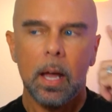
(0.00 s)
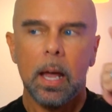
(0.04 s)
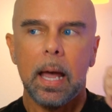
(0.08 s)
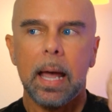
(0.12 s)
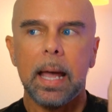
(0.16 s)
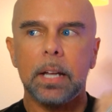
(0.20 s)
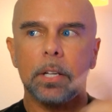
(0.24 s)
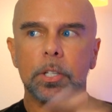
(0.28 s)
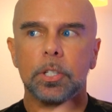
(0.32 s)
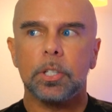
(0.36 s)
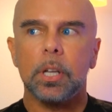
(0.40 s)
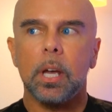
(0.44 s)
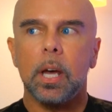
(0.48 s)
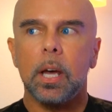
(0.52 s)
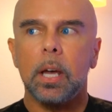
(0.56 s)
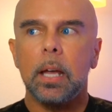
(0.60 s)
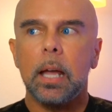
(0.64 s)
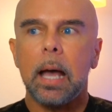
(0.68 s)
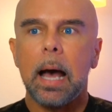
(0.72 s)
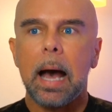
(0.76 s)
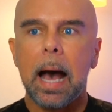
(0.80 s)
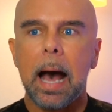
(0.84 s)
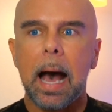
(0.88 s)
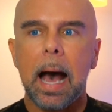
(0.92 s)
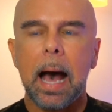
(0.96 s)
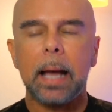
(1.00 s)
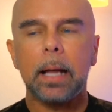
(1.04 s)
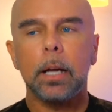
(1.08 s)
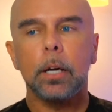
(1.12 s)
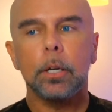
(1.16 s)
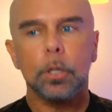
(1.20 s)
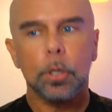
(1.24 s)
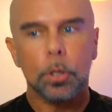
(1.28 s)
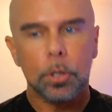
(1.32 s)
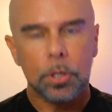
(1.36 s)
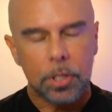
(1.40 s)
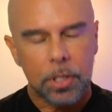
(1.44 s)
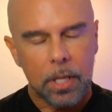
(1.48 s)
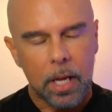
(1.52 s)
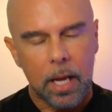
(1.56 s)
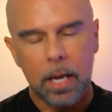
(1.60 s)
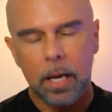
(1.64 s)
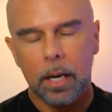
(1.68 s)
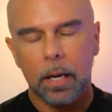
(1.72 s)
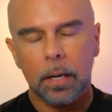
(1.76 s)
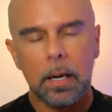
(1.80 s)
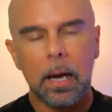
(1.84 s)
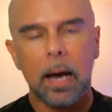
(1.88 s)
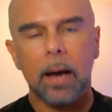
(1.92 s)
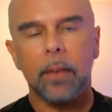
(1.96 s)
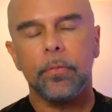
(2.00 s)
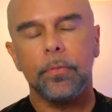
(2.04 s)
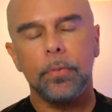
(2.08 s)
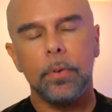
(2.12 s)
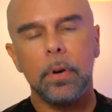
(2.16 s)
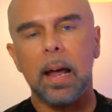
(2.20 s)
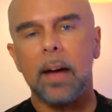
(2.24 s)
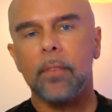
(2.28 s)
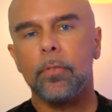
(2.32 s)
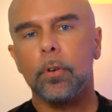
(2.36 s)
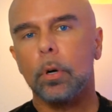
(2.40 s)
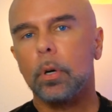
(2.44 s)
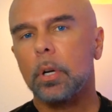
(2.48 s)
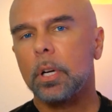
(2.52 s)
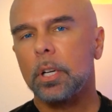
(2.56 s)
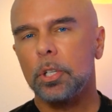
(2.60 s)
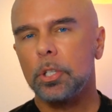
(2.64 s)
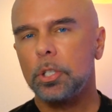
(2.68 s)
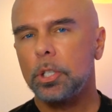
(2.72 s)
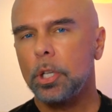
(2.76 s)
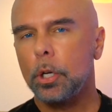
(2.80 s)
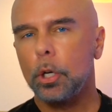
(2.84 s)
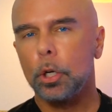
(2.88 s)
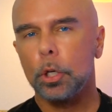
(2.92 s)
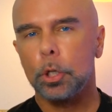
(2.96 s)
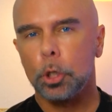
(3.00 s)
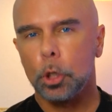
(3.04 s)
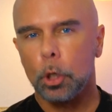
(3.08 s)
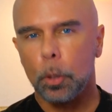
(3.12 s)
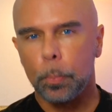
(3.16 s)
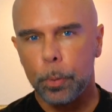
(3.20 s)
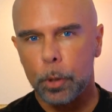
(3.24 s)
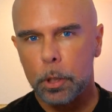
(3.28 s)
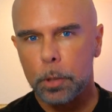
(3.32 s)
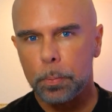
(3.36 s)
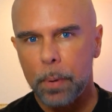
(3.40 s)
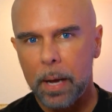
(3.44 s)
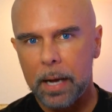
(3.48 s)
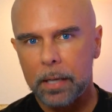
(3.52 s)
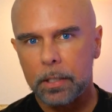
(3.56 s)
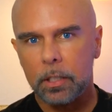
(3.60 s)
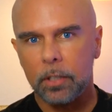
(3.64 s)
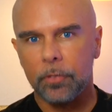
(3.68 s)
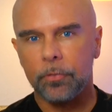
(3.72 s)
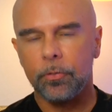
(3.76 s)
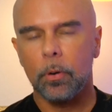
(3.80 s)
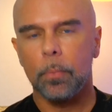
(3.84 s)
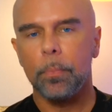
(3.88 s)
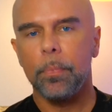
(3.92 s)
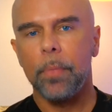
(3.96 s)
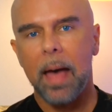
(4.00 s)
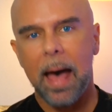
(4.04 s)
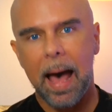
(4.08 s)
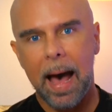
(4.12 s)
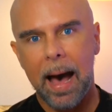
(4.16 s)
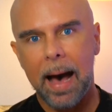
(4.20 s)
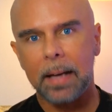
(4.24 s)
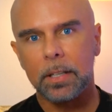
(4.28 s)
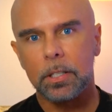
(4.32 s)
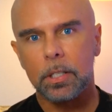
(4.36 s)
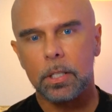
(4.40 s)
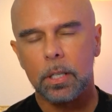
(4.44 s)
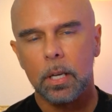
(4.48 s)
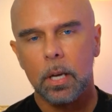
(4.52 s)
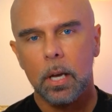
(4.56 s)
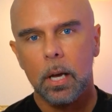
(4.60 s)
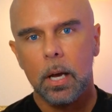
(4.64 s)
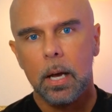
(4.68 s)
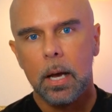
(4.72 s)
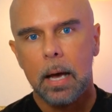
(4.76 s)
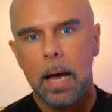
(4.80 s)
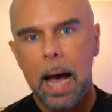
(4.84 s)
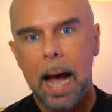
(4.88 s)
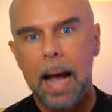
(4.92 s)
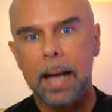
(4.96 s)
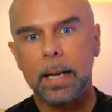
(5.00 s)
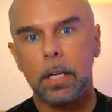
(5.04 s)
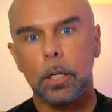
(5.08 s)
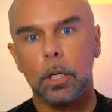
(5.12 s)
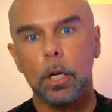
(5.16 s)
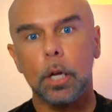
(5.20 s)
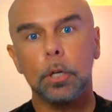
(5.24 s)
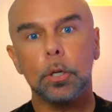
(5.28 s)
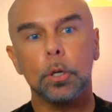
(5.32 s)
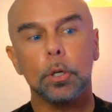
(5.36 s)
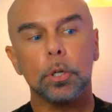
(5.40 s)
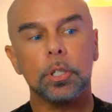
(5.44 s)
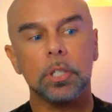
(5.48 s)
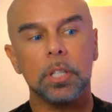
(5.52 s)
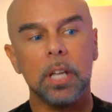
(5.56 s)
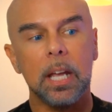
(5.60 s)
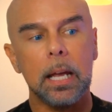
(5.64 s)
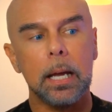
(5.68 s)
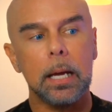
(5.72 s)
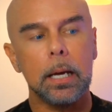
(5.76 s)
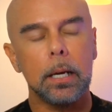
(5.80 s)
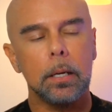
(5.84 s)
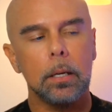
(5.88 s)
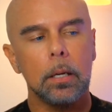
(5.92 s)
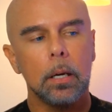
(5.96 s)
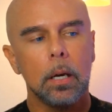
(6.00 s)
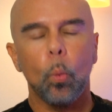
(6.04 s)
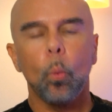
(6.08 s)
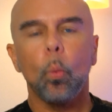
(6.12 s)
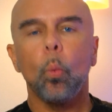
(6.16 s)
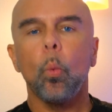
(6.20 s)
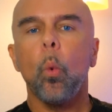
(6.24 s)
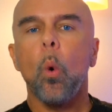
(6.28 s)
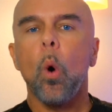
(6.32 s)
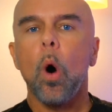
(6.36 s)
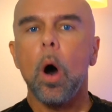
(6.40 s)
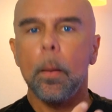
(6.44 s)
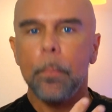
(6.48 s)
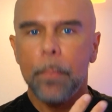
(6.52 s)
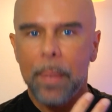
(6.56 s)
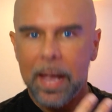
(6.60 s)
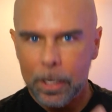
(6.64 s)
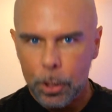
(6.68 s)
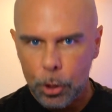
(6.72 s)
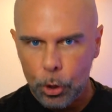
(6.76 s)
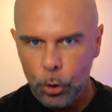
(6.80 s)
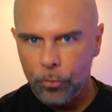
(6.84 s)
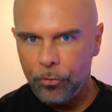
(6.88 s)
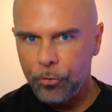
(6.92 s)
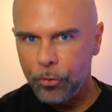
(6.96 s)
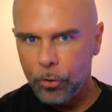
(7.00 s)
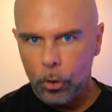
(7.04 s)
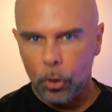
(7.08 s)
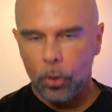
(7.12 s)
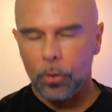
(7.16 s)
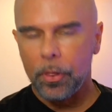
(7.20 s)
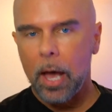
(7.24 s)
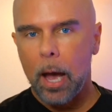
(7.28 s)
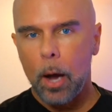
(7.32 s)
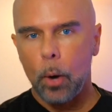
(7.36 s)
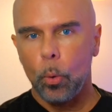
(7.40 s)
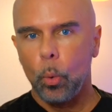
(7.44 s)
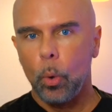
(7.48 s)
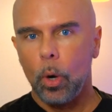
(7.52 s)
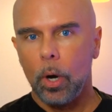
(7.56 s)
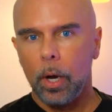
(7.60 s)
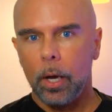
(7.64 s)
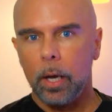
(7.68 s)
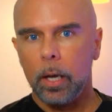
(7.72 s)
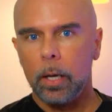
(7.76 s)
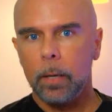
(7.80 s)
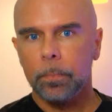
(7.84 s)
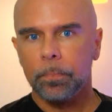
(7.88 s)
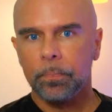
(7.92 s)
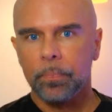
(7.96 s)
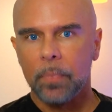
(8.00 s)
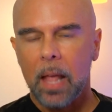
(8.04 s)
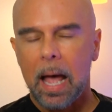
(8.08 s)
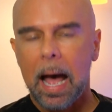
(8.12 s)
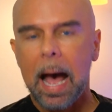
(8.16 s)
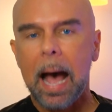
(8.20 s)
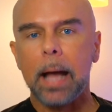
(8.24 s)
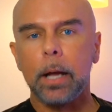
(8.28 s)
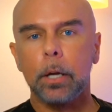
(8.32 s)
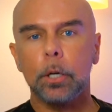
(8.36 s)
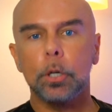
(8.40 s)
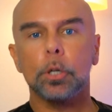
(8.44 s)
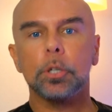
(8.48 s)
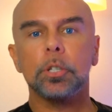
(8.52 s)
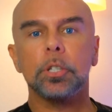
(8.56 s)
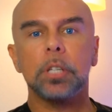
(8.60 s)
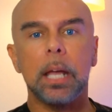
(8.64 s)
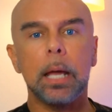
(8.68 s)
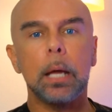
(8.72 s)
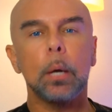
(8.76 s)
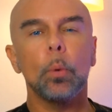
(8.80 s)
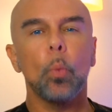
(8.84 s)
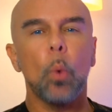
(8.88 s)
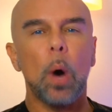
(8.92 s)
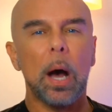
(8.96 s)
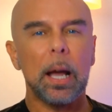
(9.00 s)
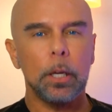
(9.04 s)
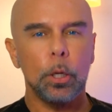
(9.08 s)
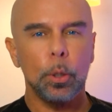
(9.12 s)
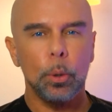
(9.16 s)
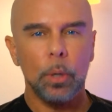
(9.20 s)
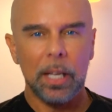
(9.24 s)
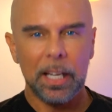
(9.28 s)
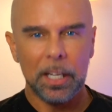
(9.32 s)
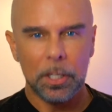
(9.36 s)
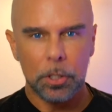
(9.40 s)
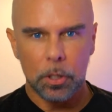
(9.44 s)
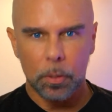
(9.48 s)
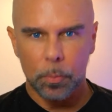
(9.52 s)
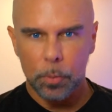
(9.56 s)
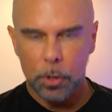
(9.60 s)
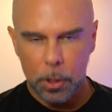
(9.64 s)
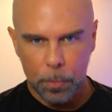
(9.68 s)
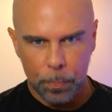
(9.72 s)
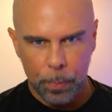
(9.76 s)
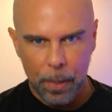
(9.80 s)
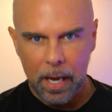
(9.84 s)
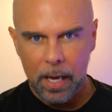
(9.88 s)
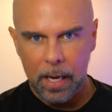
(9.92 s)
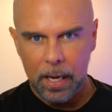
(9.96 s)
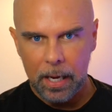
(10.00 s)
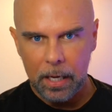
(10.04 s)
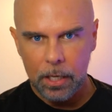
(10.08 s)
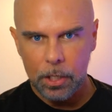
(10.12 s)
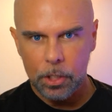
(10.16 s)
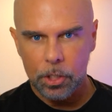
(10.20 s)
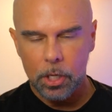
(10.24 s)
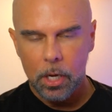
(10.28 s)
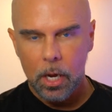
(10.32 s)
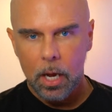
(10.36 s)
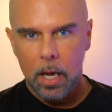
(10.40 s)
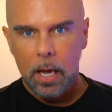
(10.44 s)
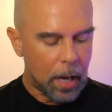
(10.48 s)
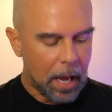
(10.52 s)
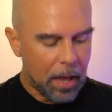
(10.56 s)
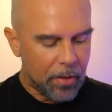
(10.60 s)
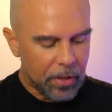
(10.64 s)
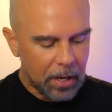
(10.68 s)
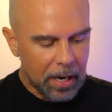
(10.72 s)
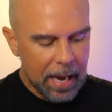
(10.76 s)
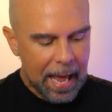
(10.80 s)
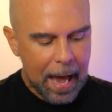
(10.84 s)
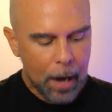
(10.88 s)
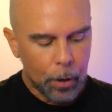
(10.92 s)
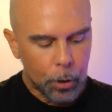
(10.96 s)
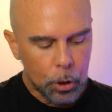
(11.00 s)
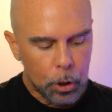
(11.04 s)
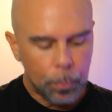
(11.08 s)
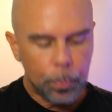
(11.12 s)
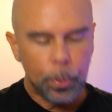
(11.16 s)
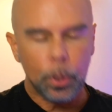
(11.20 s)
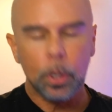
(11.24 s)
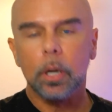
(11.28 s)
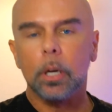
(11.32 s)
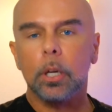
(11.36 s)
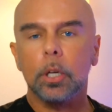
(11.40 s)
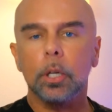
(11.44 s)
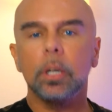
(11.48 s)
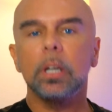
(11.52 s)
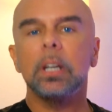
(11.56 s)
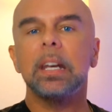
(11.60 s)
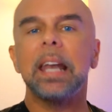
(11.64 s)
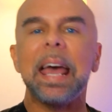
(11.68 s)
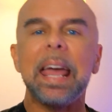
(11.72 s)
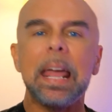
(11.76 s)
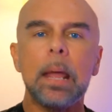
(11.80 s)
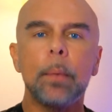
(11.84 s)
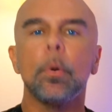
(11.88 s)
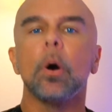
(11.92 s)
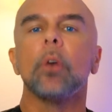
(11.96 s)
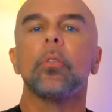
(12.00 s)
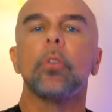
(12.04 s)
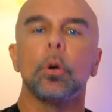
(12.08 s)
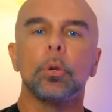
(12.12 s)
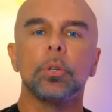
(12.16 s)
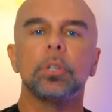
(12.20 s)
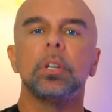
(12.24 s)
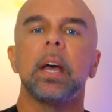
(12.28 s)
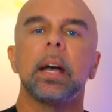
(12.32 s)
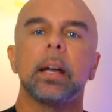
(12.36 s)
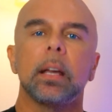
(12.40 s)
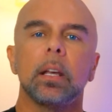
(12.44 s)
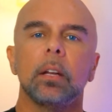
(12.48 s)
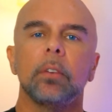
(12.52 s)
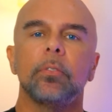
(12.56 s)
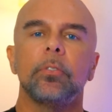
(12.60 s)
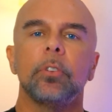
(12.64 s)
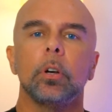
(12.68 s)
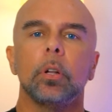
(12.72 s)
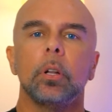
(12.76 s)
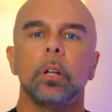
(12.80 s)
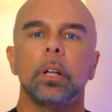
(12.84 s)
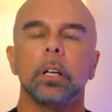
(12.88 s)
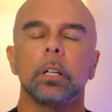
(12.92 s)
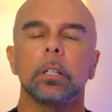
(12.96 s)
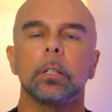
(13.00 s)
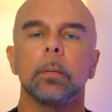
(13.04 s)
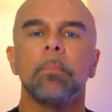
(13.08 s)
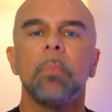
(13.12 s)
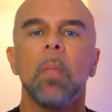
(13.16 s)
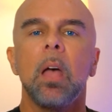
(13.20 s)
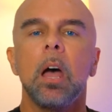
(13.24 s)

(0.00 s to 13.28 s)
and say, I understand. I've never considered your perspective from that. I can understand what makes you feel that way. I understand why you need some space. And then how do you put a good name on those negative feelings?